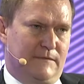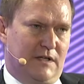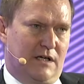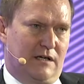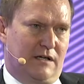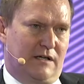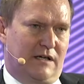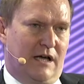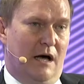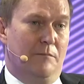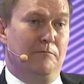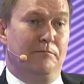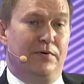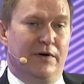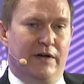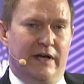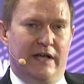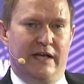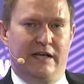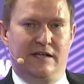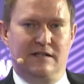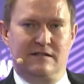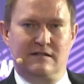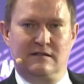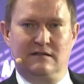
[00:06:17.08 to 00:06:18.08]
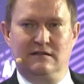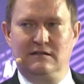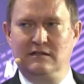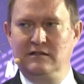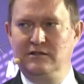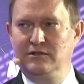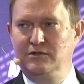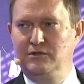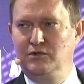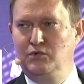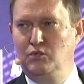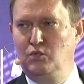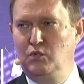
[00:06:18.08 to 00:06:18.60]
companies
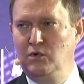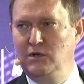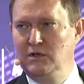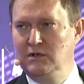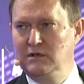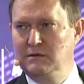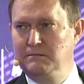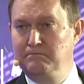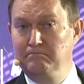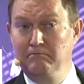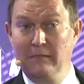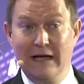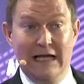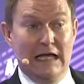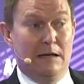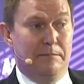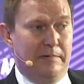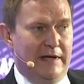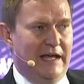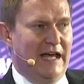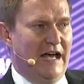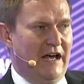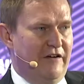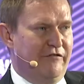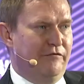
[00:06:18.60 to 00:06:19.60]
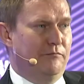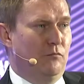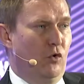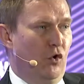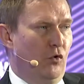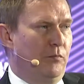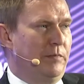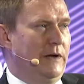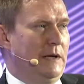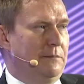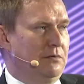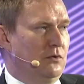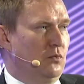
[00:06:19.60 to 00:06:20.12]
who will maybe have more
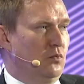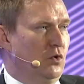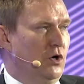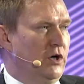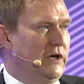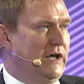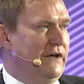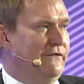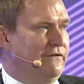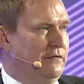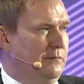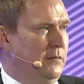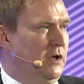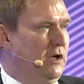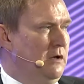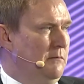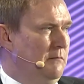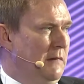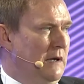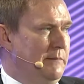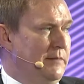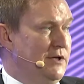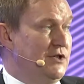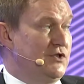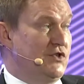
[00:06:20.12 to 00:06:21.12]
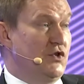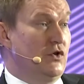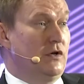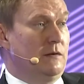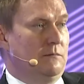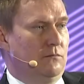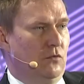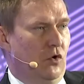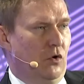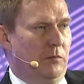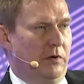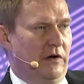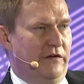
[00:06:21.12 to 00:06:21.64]
people working from home, maybe doing
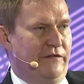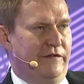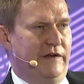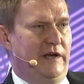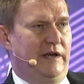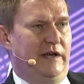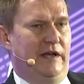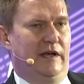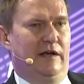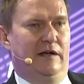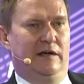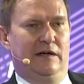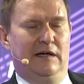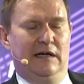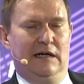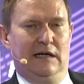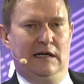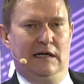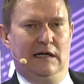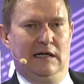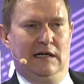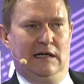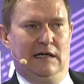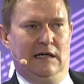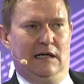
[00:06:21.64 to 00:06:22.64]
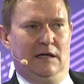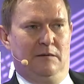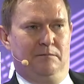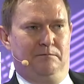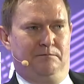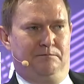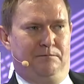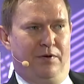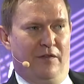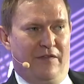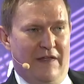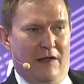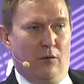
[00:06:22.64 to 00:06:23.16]
more by video.
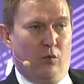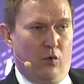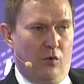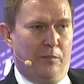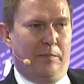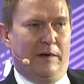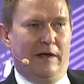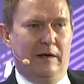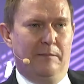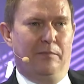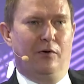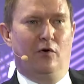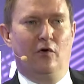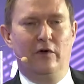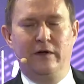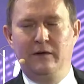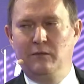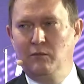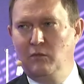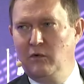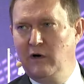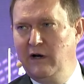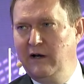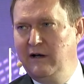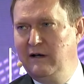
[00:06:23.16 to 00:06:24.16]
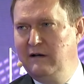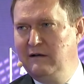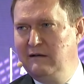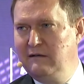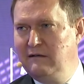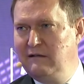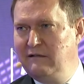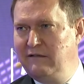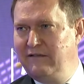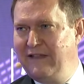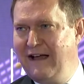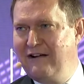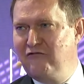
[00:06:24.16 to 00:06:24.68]
But there will be a point when
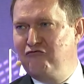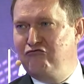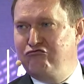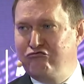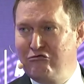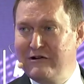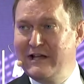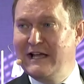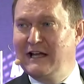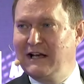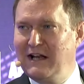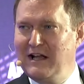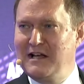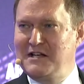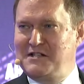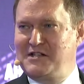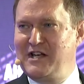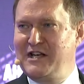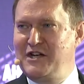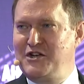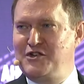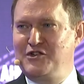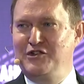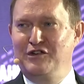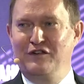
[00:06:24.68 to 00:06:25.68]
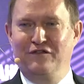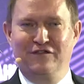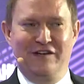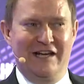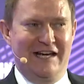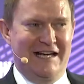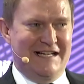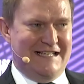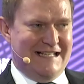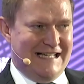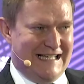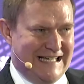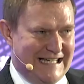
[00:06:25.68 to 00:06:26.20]
that realization of needing
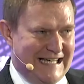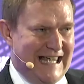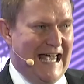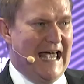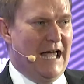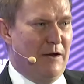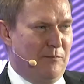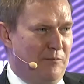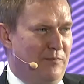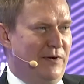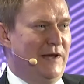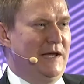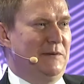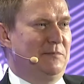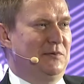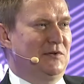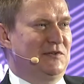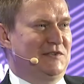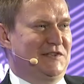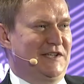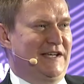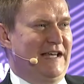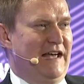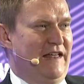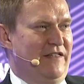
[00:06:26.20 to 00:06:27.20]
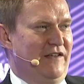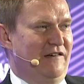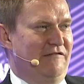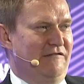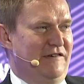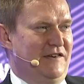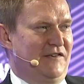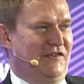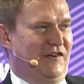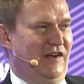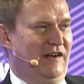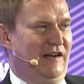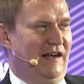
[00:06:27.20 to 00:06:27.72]
to get people together
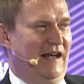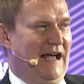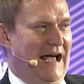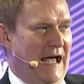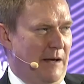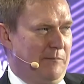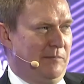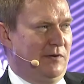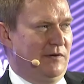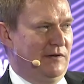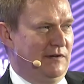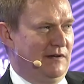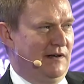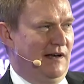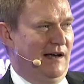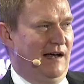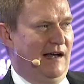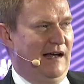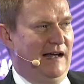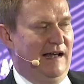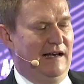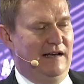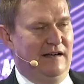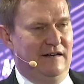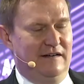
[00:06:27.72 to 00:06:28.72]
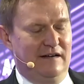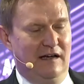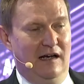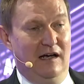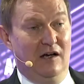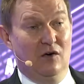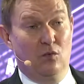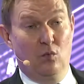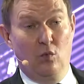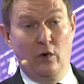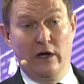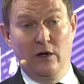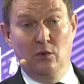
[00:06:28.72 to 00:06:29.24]
is going to happen, and
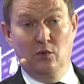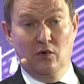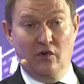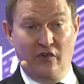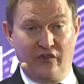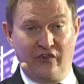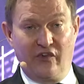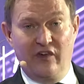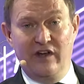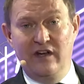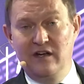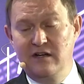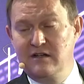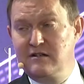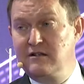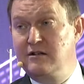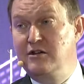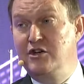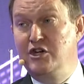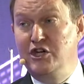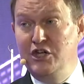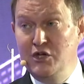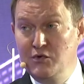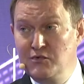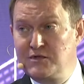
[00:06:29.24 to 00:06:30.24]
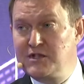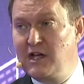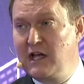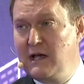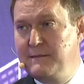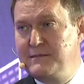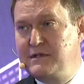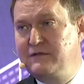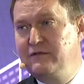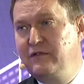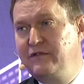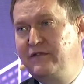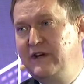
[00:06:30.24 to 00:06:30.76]
we will see new
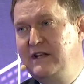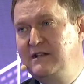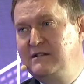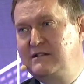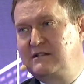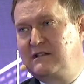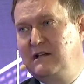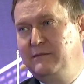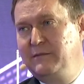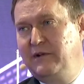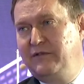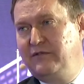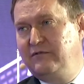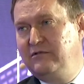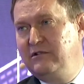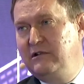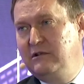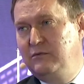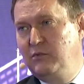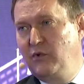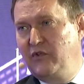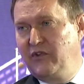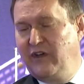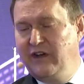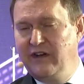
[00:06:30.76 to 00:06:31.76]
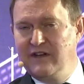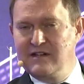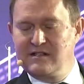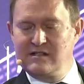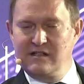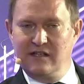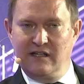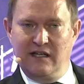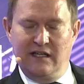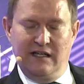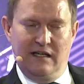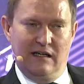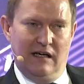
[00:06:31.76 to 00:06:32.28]
types of events coming through. We're going to
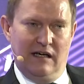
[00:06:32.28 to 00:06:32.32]
see